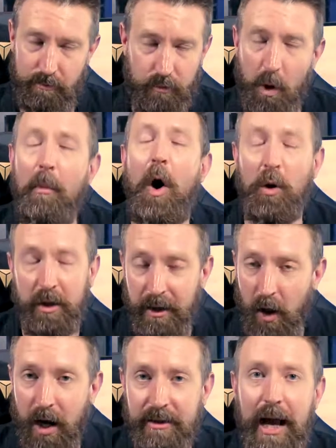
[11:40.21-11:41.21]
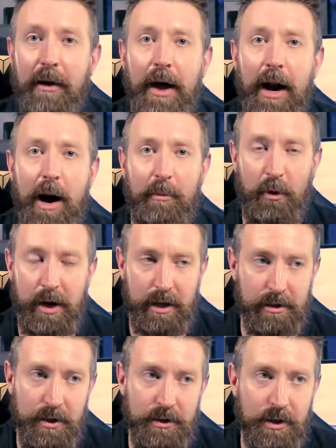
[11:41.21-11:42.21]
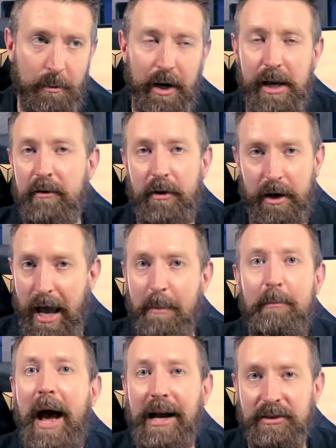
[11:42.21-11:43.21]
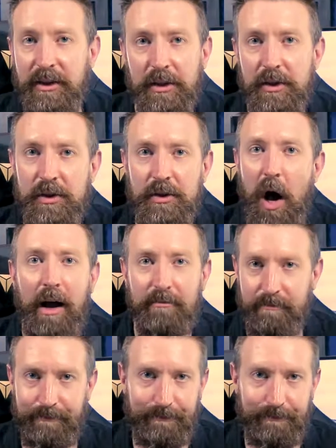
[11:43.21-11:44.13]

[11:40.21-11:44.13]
remotely lock down that operating system, and even at best, it's not